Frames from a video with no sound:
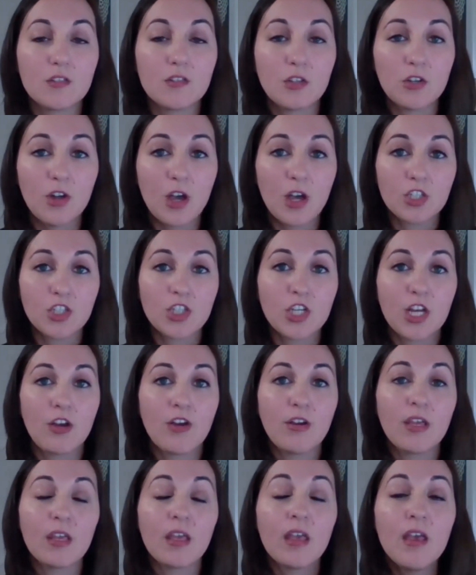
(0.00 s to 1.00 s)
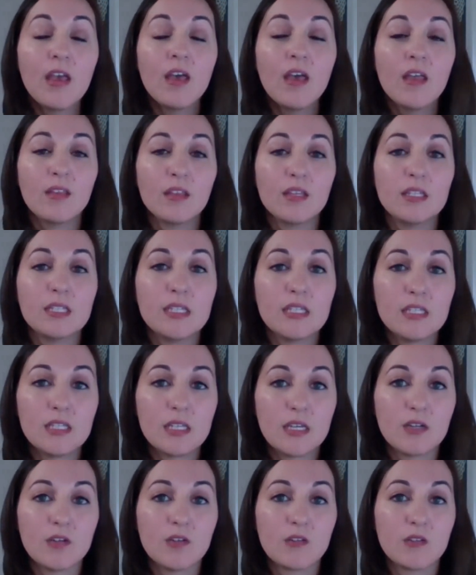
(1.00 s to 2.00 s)
So you're not sharing the
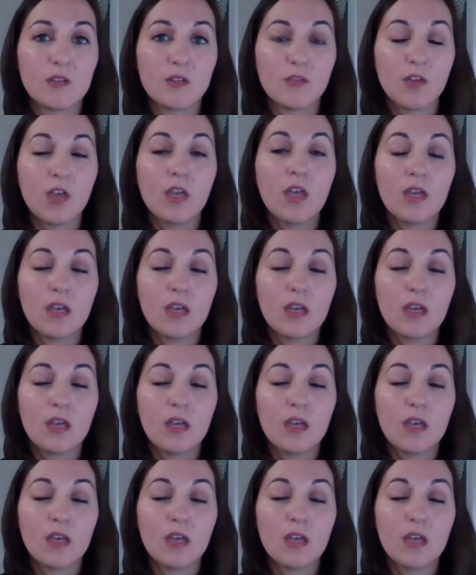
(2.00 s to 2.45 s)
details of